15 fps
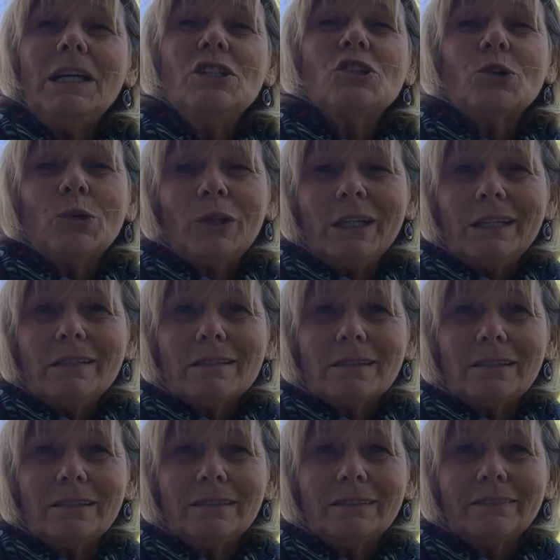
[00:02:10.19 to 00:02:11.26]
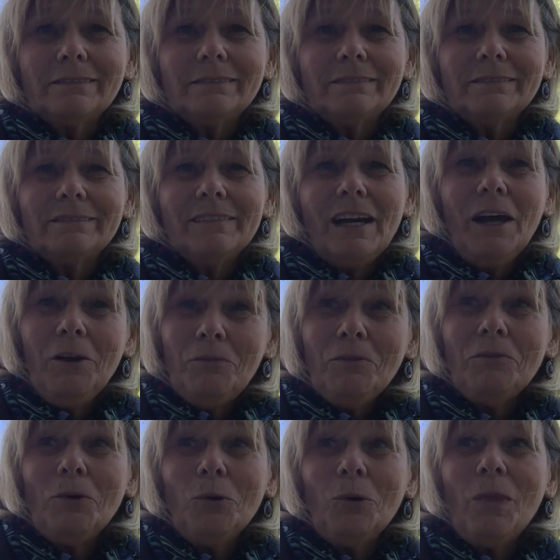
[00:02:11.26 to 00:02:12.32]
joys,
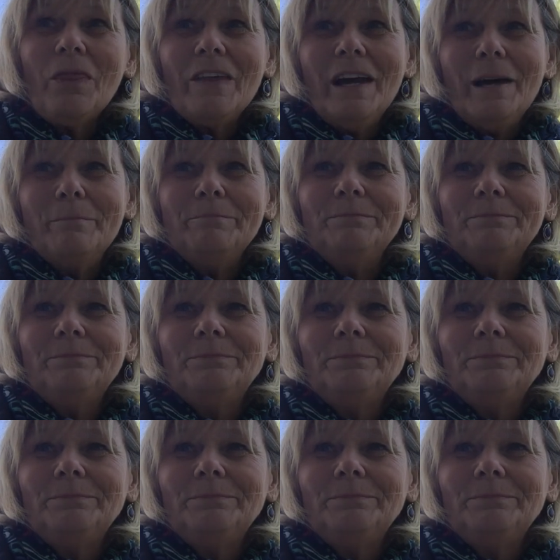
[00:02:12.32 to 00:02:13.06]
unfold them,